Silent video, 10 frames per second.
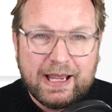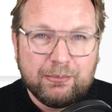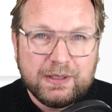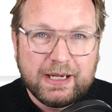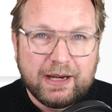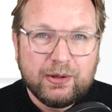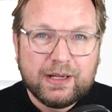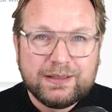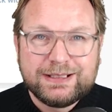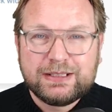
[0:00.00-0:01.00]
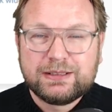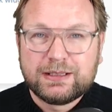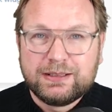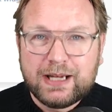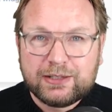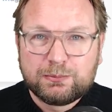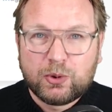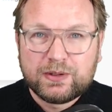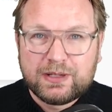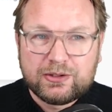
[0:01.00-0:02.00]
admin area. This is the
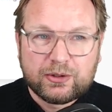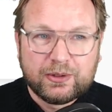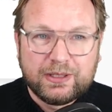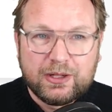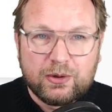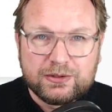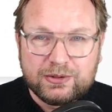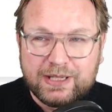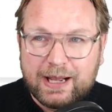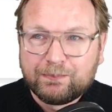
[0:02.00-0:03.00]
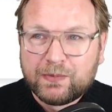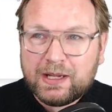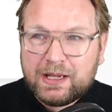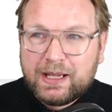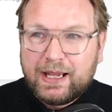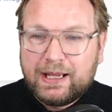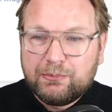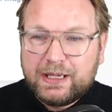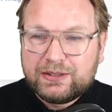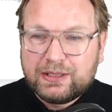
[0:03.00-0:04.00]
dashboard that you're going to get.
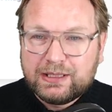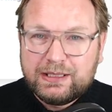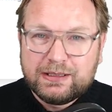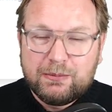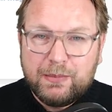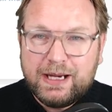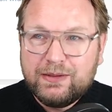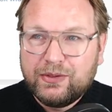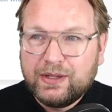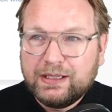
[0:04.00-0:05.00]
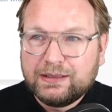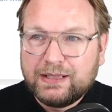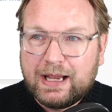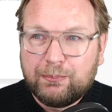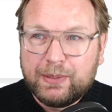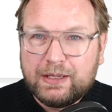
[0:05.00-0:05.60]
And basically the main thing that